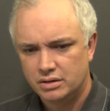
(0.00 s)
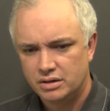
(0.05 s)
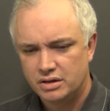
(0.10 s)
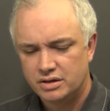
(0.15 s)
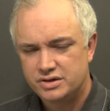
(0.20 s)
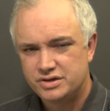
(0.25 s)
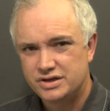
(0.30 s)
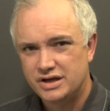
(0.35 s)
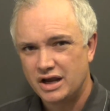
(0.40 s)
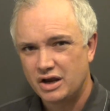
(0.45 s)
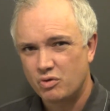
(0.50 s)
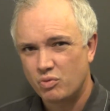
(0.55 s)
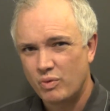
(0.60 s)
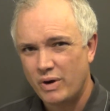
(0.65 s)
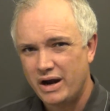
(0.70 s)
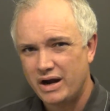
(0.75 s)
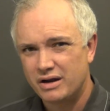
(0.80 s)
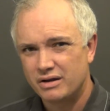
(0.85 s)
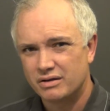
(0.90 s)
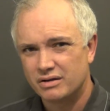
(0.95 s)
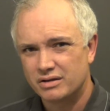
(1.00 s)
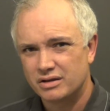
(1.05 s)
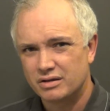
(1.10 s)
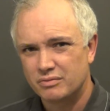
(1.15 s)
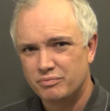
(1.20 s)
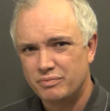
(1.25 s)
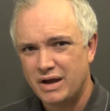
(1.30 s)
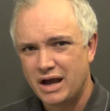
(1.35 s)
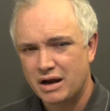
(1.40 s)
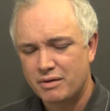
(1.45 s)
Jake waited on the
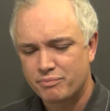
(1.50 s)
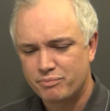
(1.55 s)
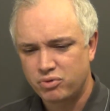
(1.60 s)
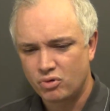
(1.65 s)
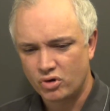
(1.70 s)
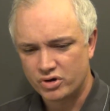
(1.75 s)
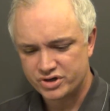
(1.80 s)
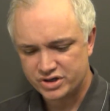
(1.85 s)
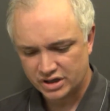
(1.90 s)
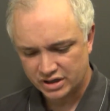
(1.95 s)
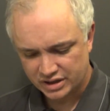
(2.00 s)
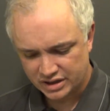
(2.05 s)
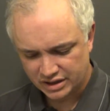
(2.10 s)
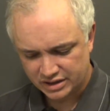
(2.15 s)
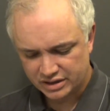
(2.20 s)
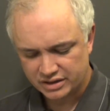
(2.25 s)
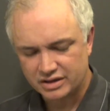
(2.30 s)
back porch and kicked